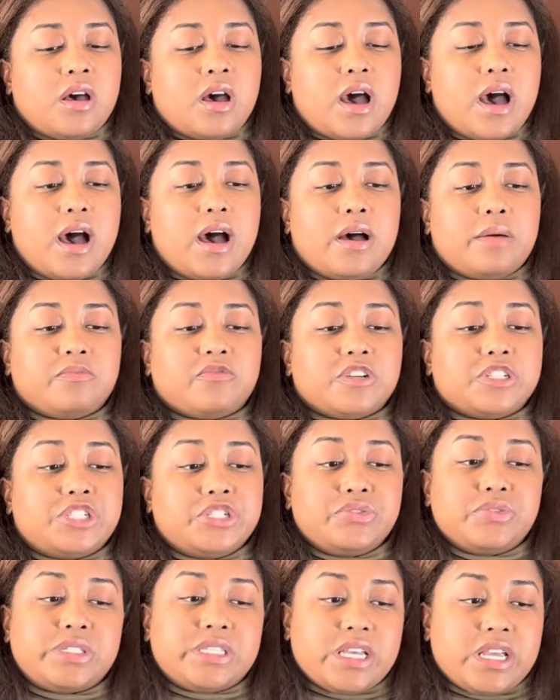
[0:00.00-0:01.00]
um,
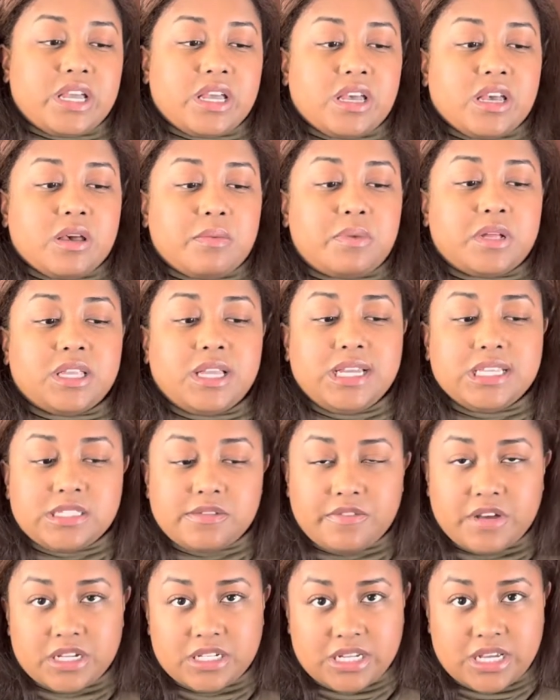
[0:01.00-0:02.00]
reducing police
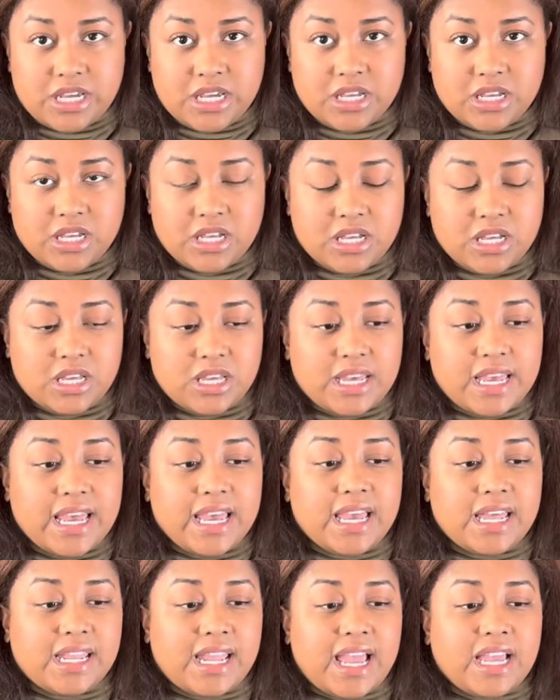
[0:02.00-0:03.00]
funding
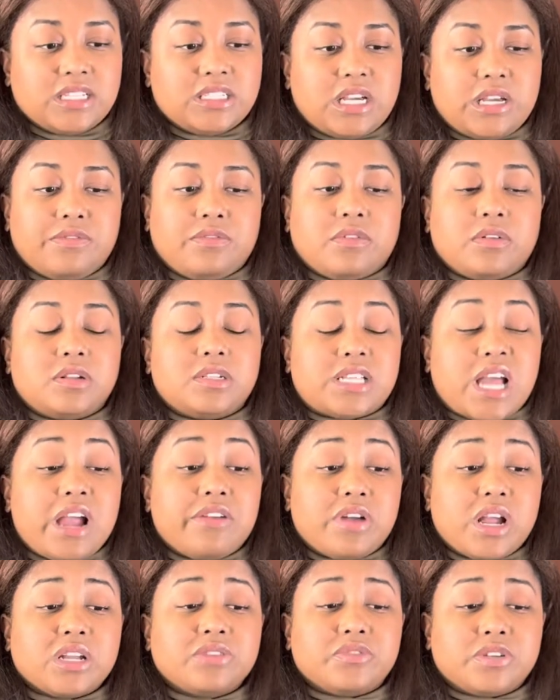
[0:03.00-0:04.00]
in a di
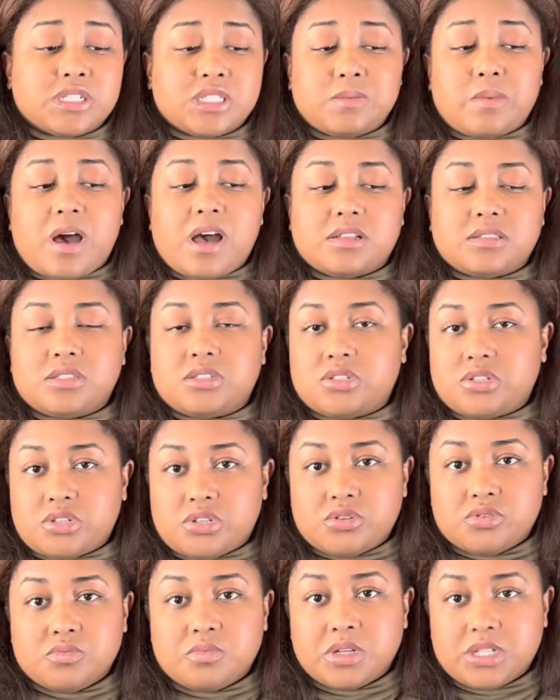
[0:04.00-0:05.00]
direct response
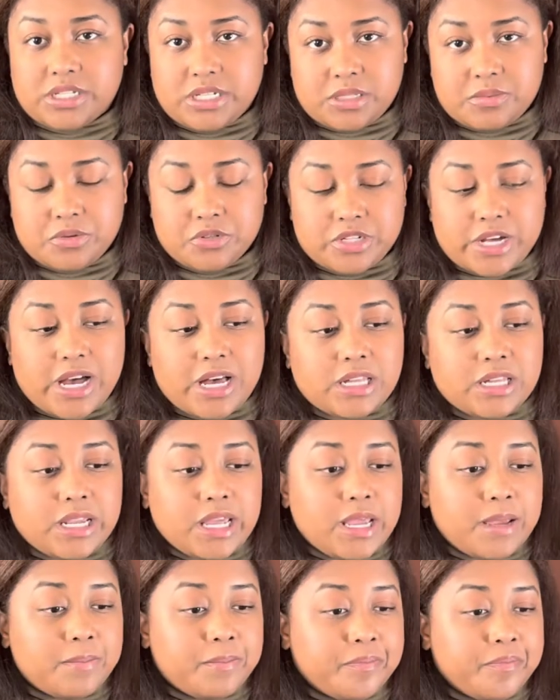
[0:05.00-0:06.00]
to police
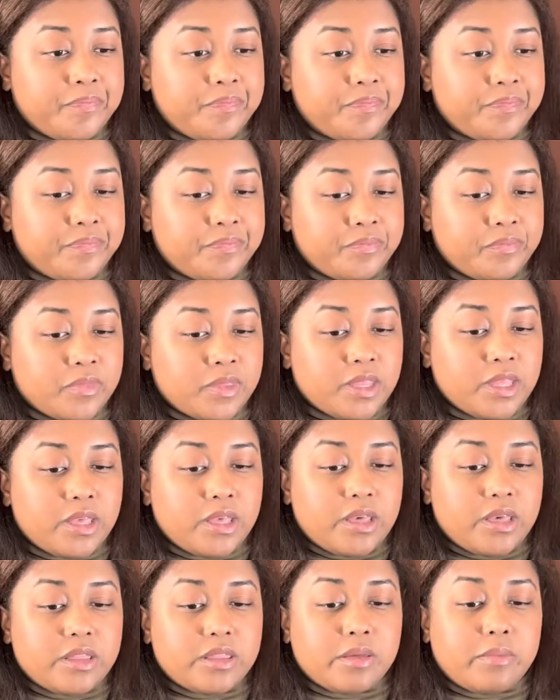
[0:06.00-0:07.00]
brutality
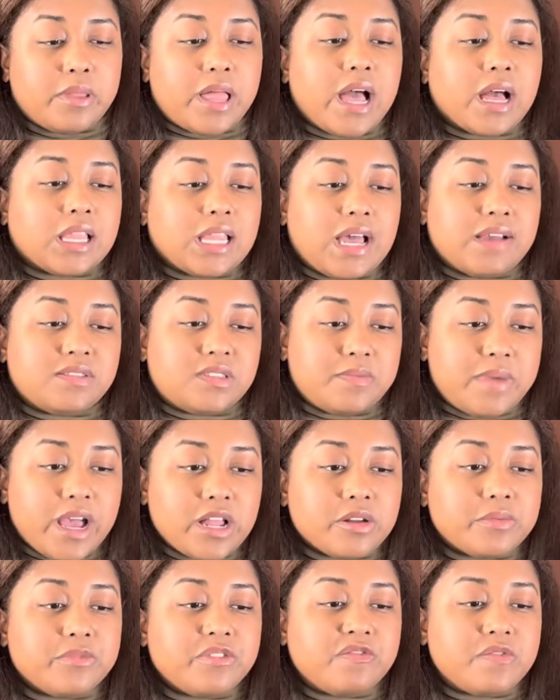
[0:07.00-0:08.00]
the Black Lives
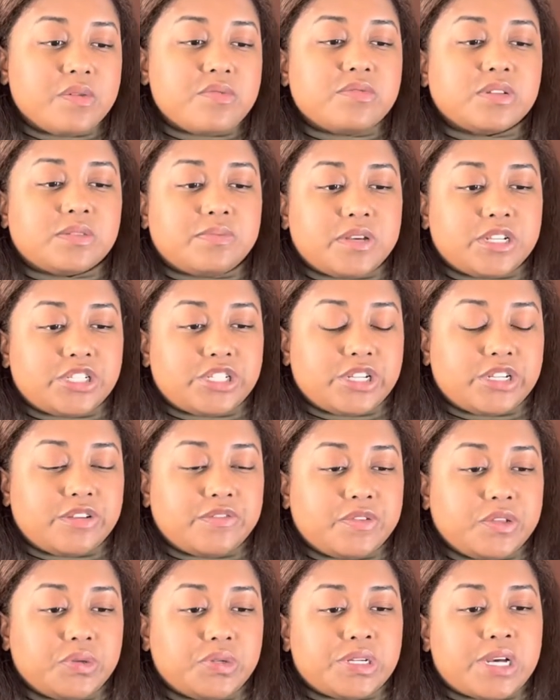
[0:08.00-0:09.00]
Matter movement was mentioned a
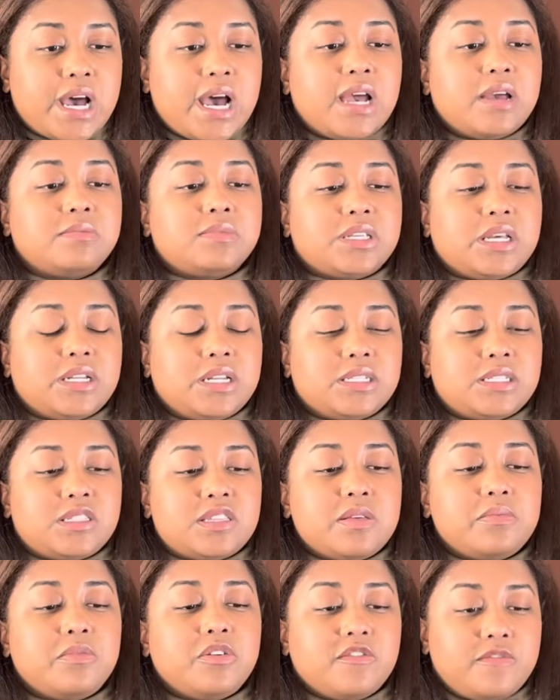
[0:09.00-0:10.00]
few times, and it's
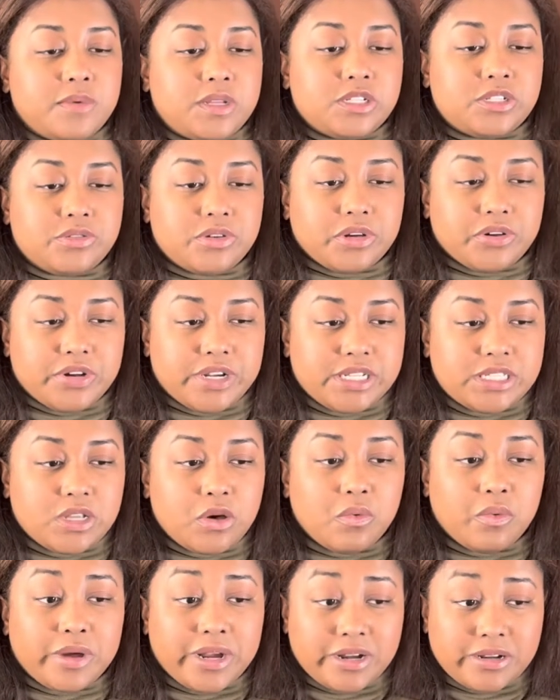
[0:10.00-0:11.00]
the movement to increase
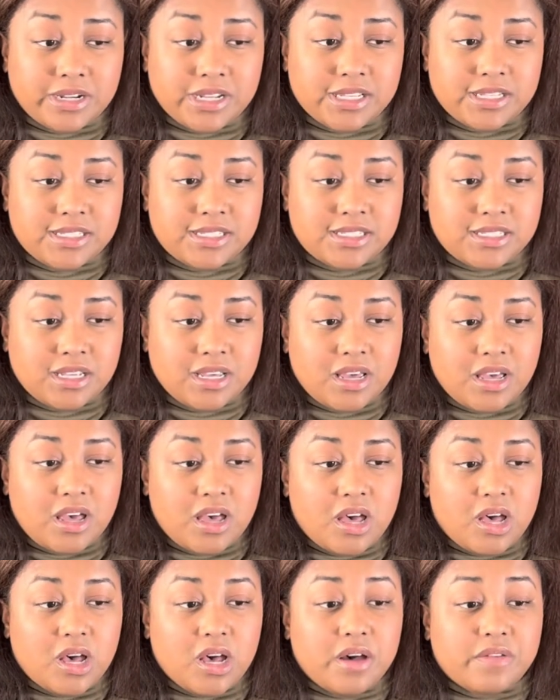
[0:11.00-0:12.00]
awareness
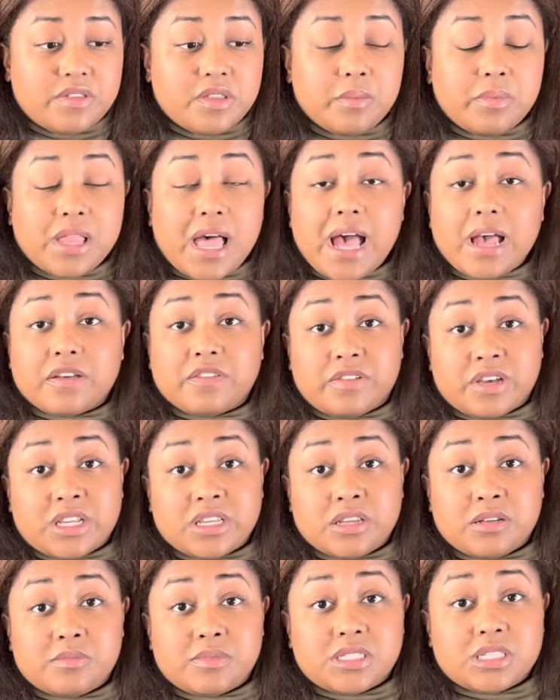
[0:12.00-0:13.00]
of the Black
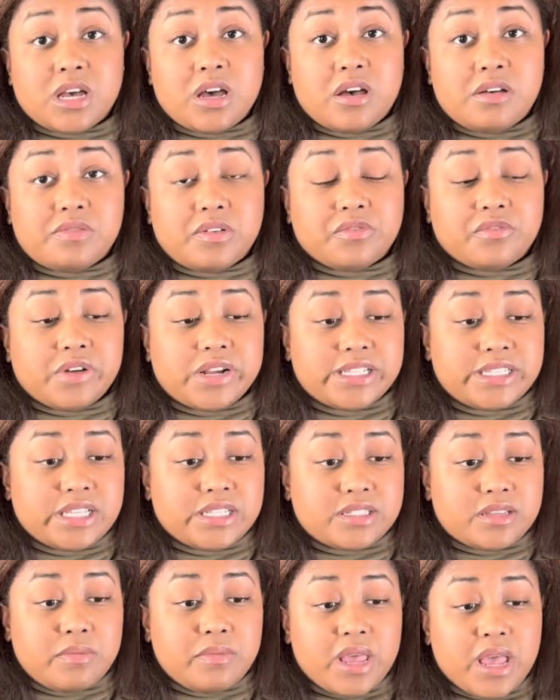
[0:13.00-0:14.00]
victims of
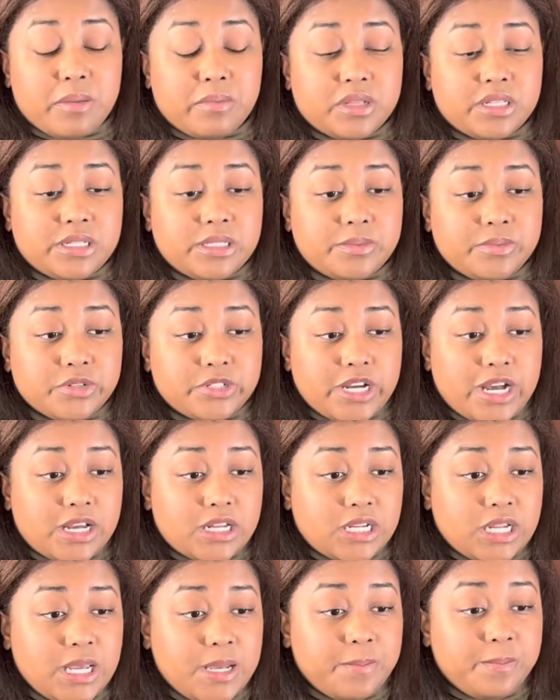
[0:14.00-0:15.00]
racism and police
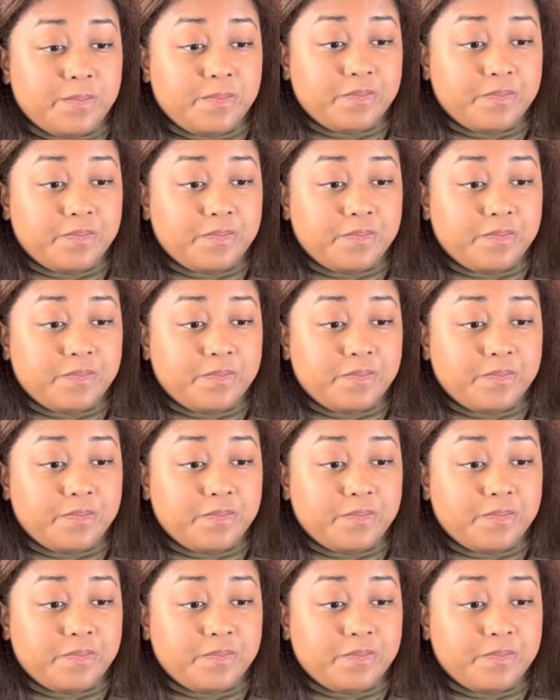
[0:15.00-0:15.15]
brutality.